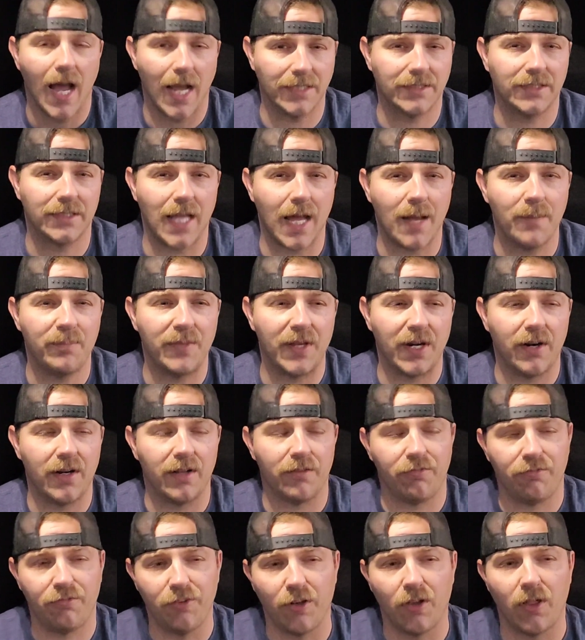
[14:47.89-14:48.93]
I stopped there
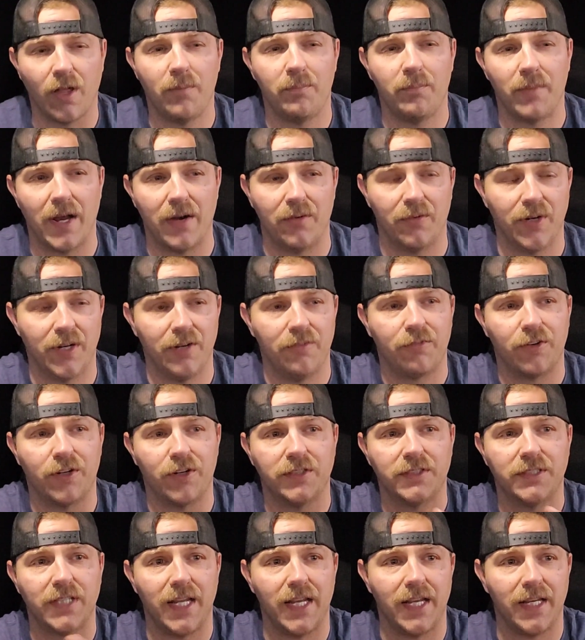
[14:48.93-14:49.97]
to fill up my reefer
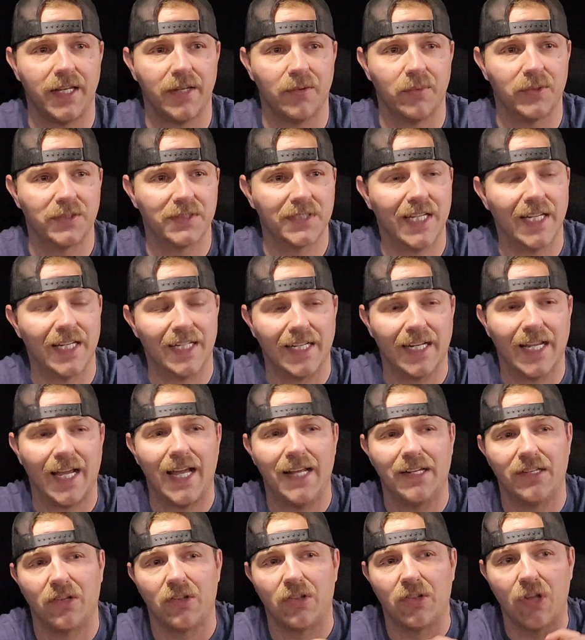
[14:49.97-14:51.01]
tank. It was getting
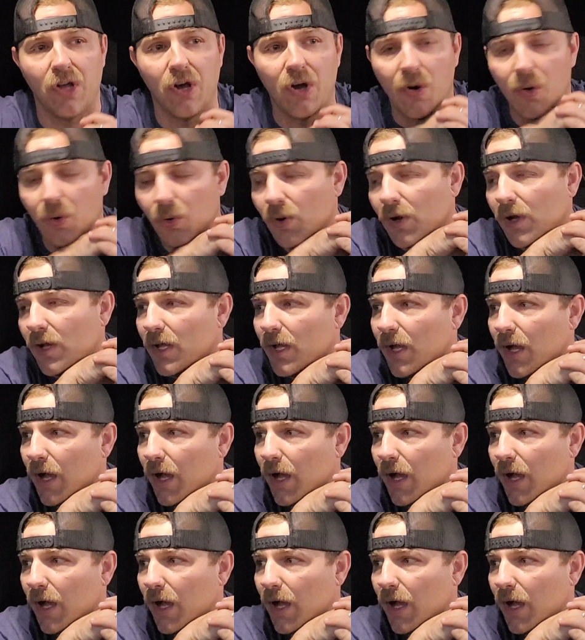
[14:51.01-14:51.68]
kind of low.